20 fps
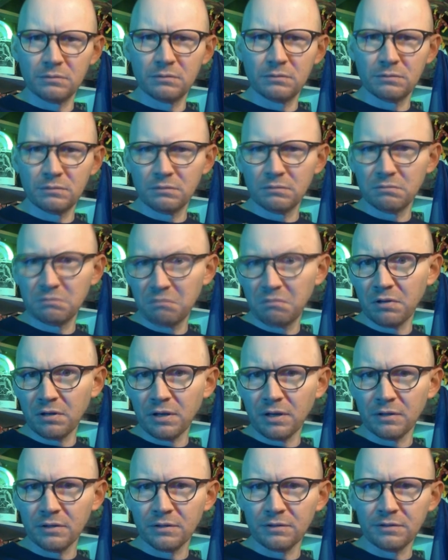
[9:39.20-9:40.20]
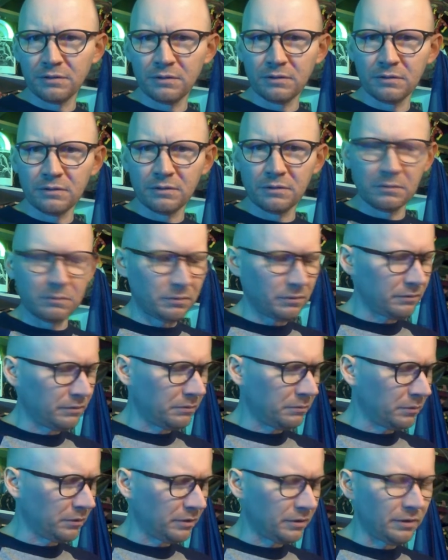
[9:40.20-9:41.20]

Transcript: Oh, okay, let's see what